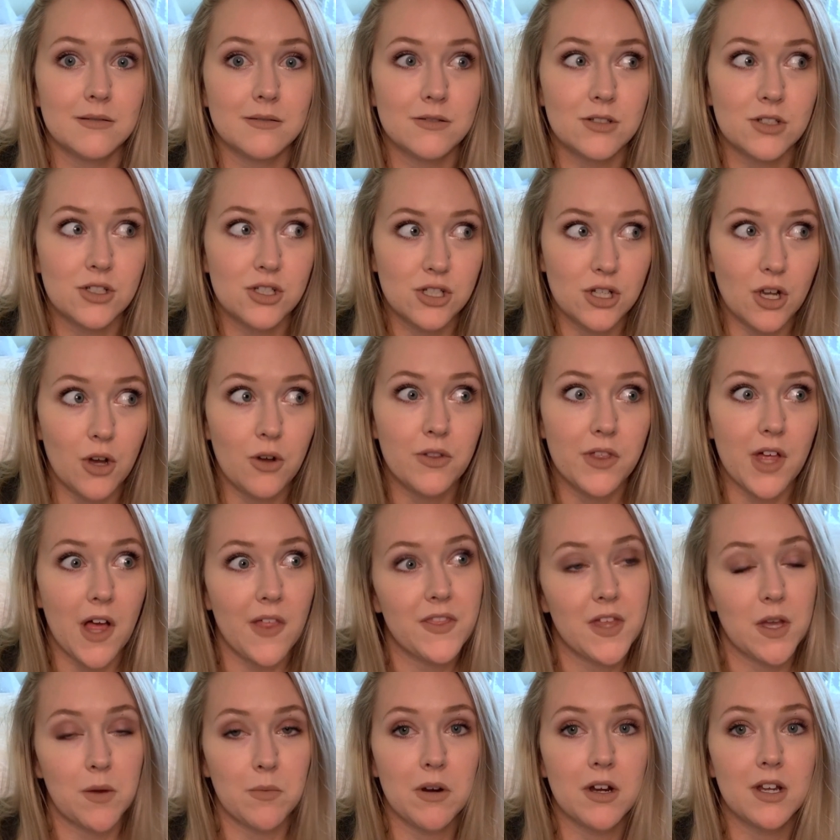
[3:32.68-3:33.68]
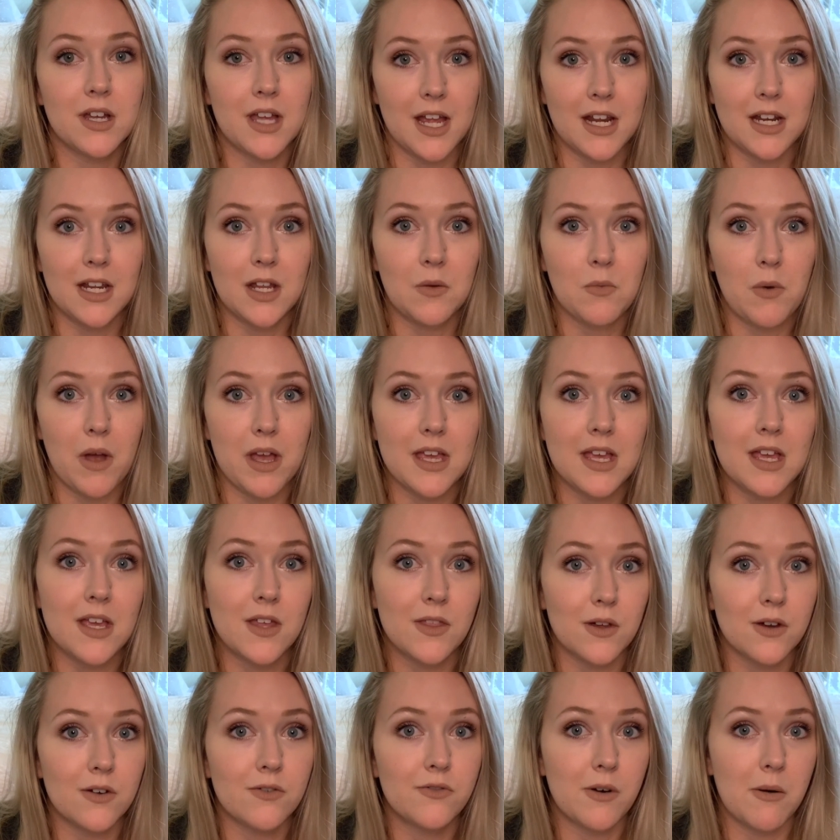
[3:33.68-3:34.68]
show that they were gaining weight
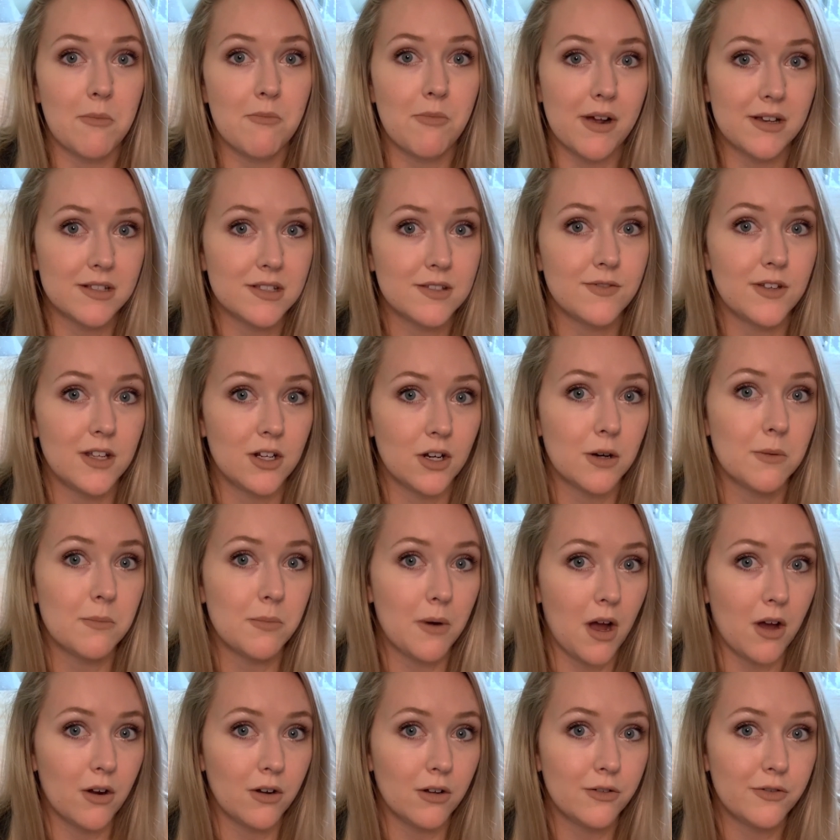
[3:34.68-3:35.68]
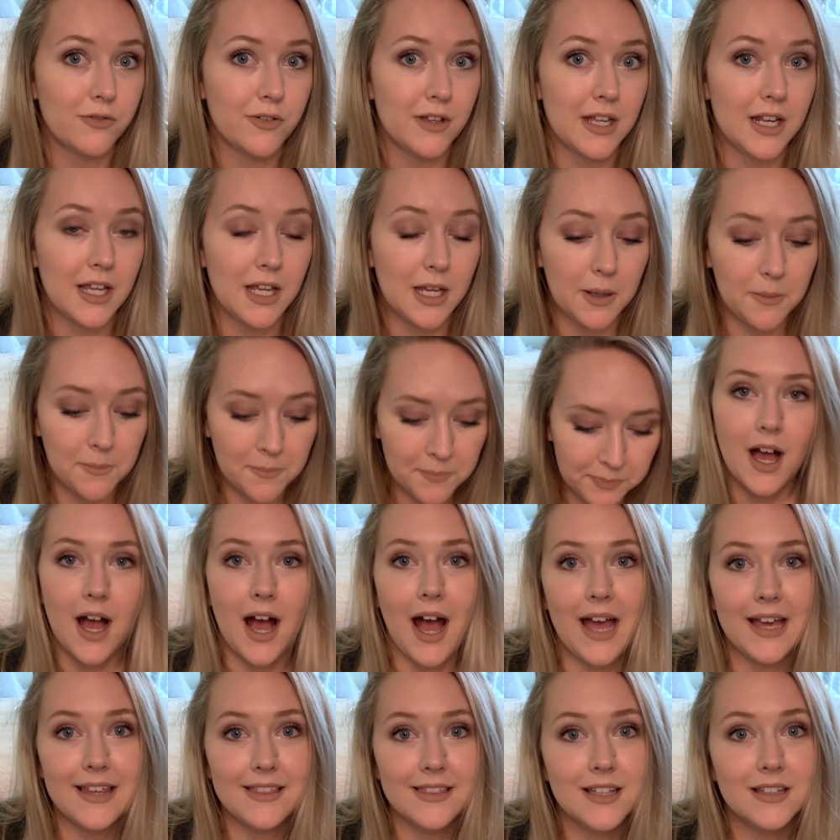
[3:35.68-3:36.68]
either from breastfeeding or bottle feeding.
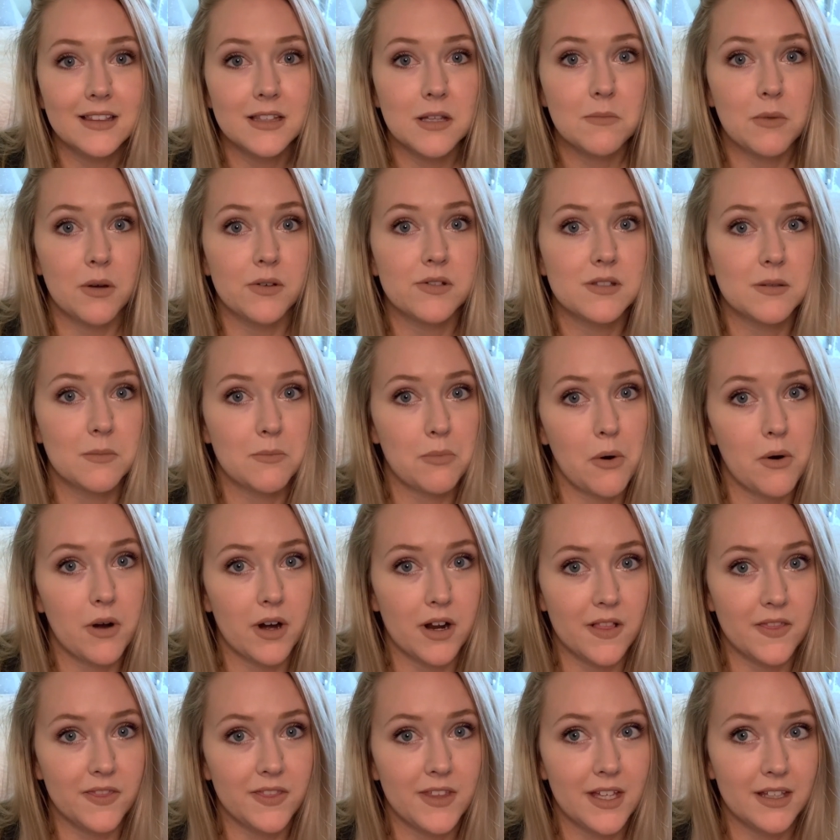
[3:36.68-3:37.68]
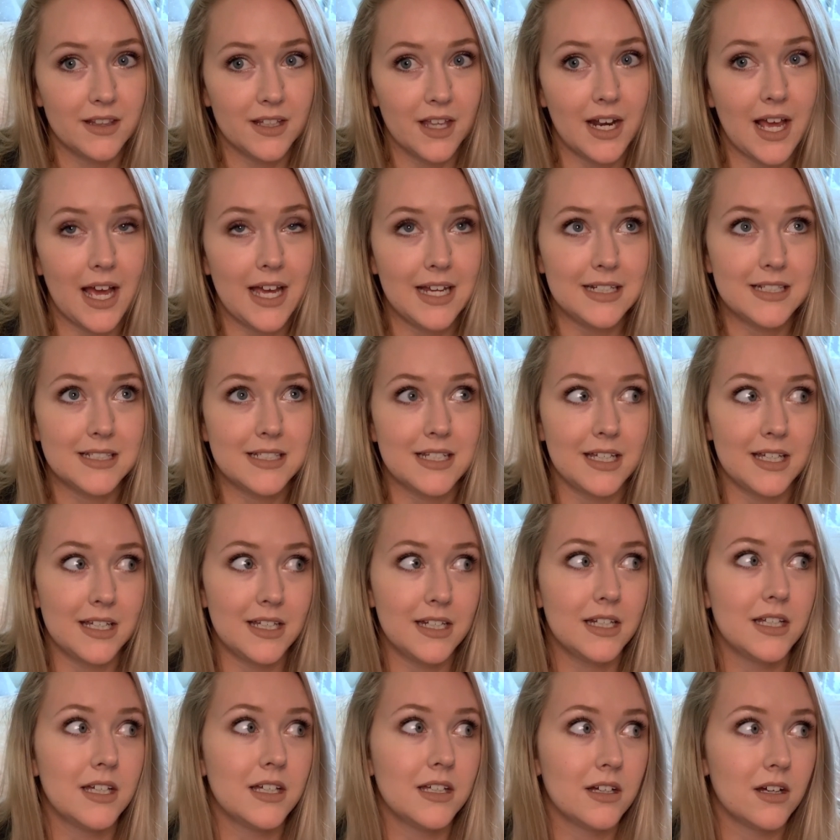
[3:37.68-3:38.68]
I think the most important thing that I
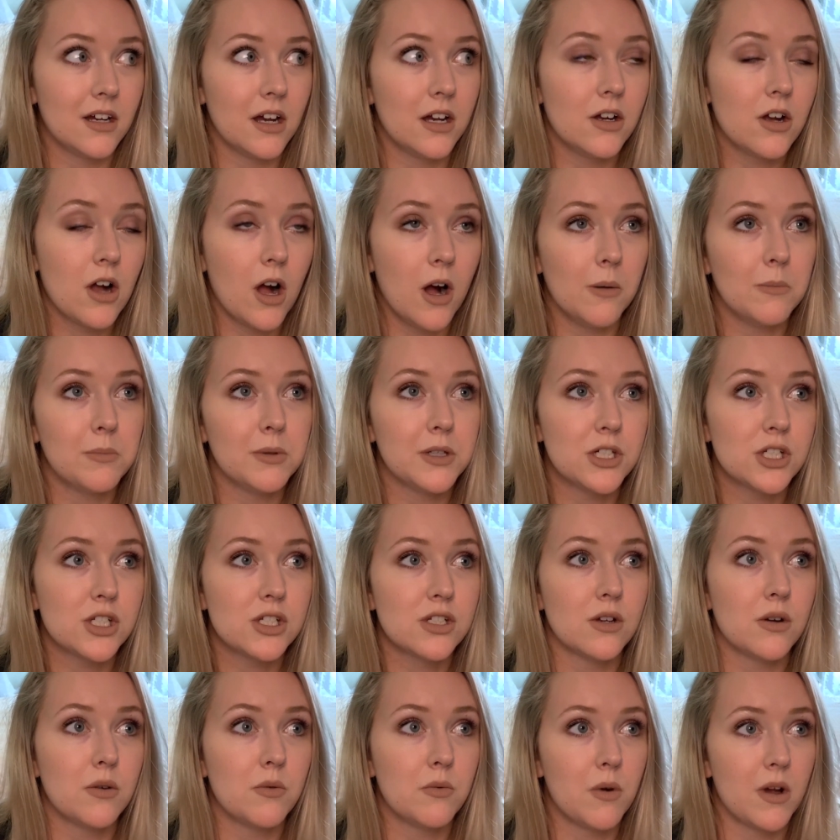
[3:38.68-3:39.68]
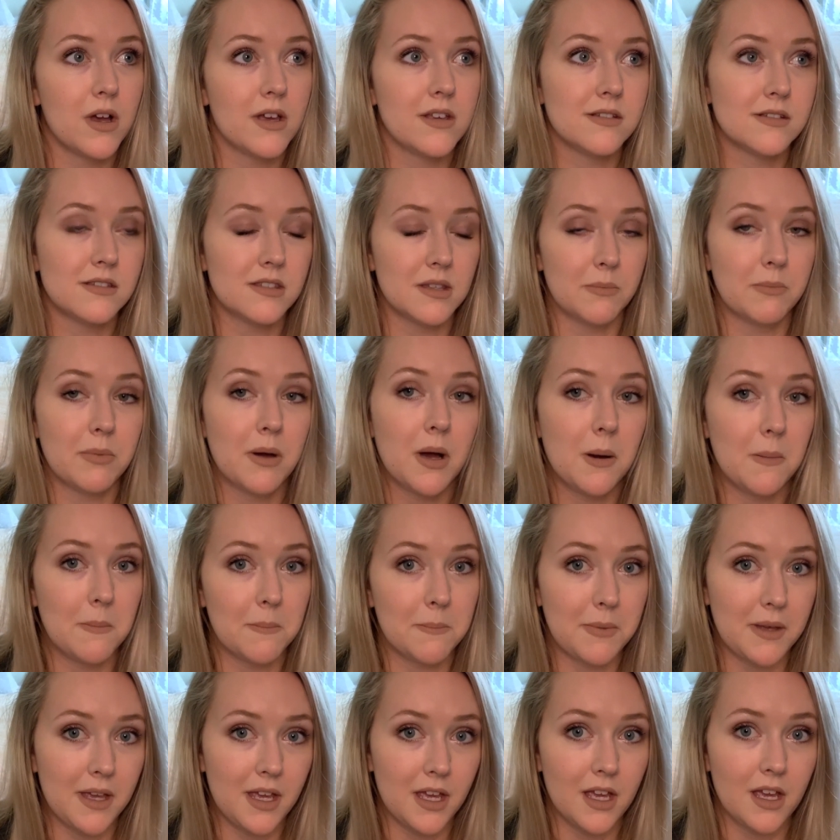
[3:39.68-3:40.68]
did accomplish was the
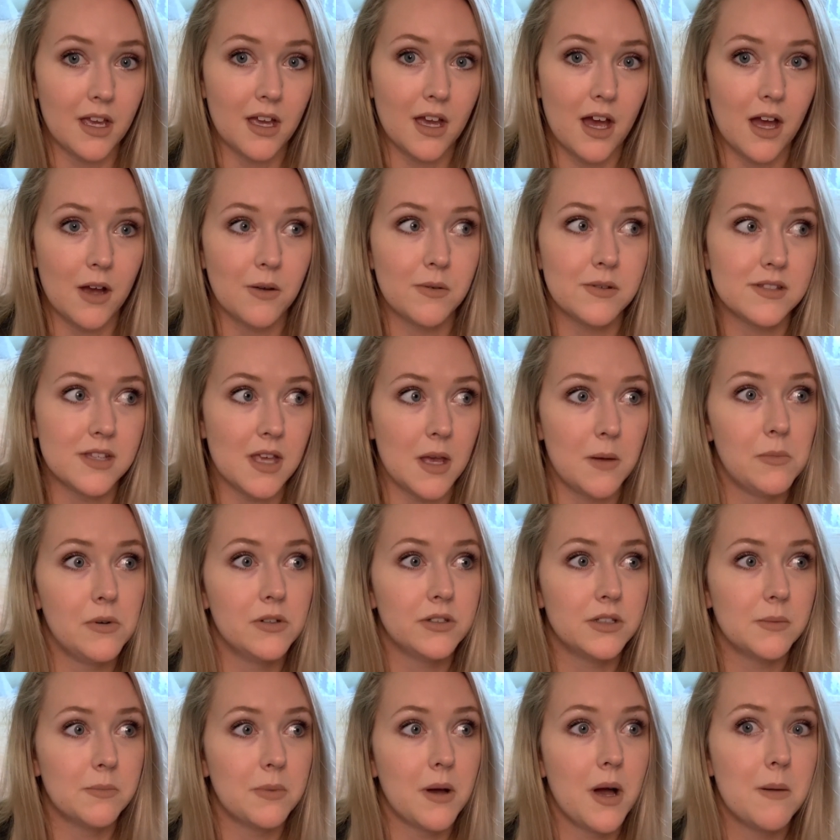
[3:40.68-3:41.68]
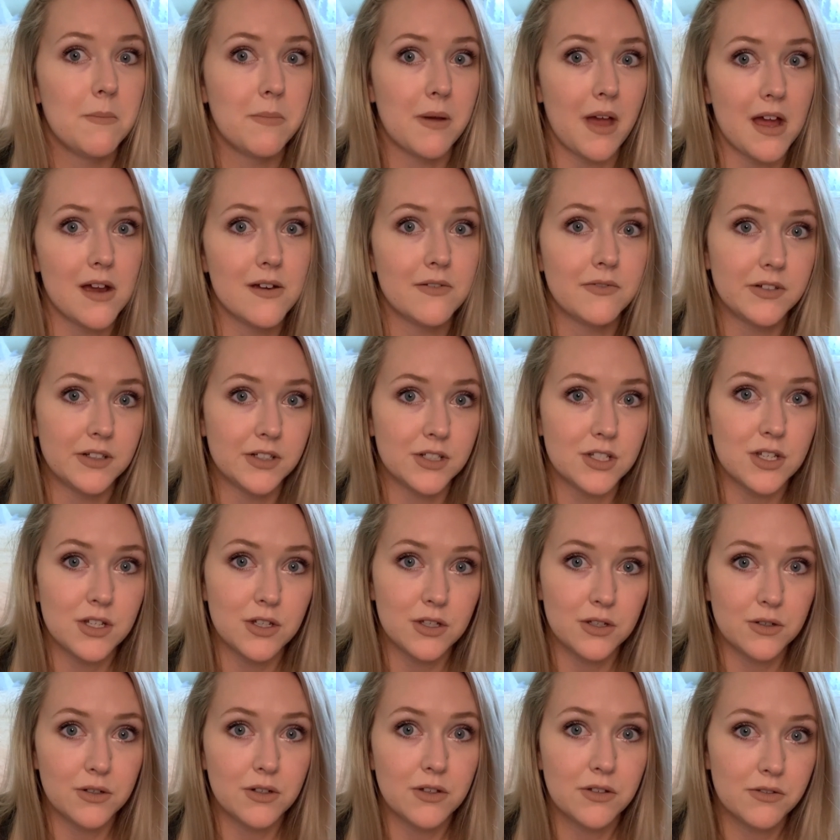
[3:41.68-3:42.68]
pumping. I was able to pump every
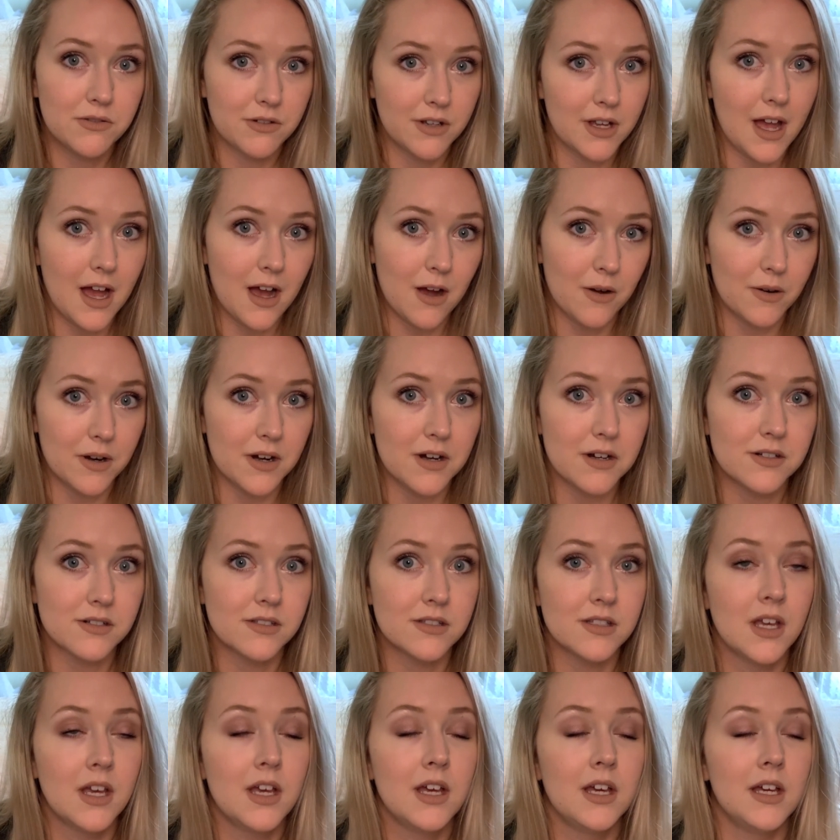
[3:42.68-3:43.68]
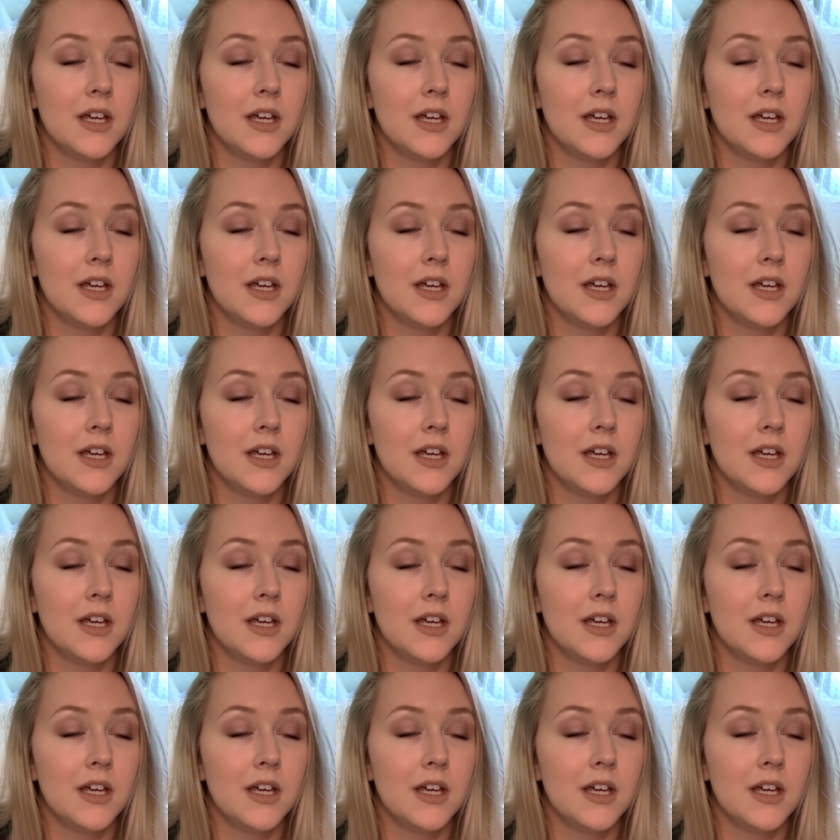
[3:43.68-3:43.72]
2 to 3 hours